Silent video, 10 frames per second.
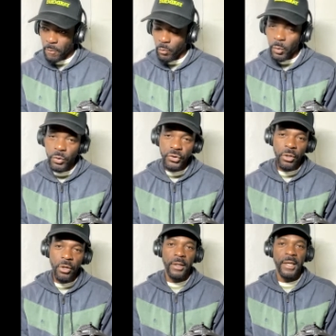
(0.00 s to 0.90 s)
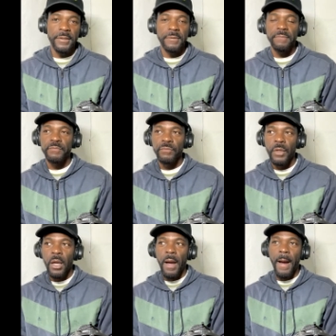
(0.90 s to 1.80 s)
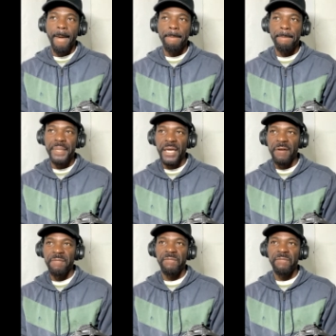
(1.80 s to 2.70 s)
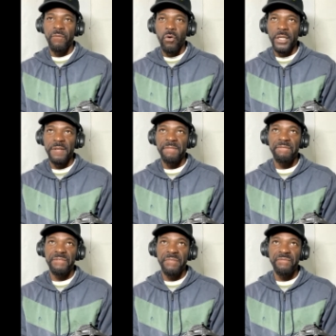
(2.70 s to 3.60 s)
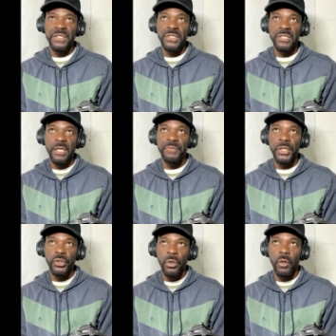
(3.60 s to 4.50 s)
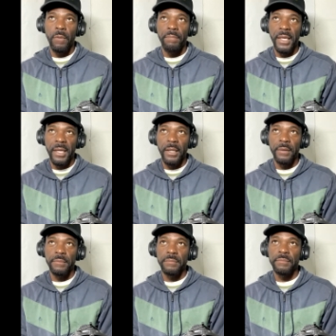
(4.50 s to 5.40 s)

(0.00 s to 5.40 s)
What would you call that? A big 40, 50 something year old man.